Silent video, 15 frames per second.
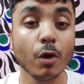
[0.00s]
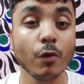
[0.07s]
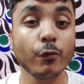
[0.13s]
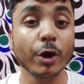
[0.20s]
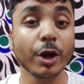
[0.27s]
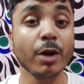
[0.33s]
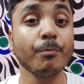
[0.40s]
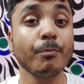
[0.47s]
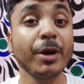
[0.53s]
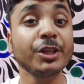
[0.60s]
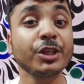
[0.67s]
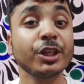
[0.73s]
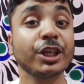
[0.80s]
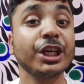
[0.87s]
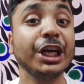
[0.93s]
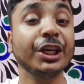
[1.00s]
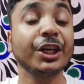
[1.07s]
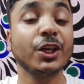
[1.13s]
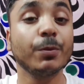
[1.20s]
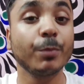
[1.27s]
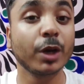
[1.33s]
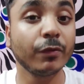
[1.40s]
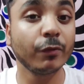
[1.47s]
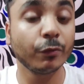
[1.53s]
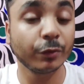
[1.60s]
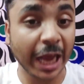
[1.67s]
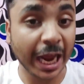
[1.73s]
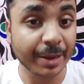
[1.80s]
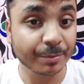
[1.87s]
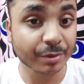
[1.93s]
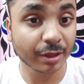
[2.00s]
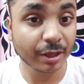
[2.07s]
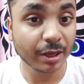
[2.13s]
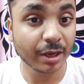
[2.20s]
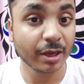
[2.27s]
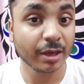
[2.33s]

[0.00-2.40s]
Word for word: for a much greater number of times.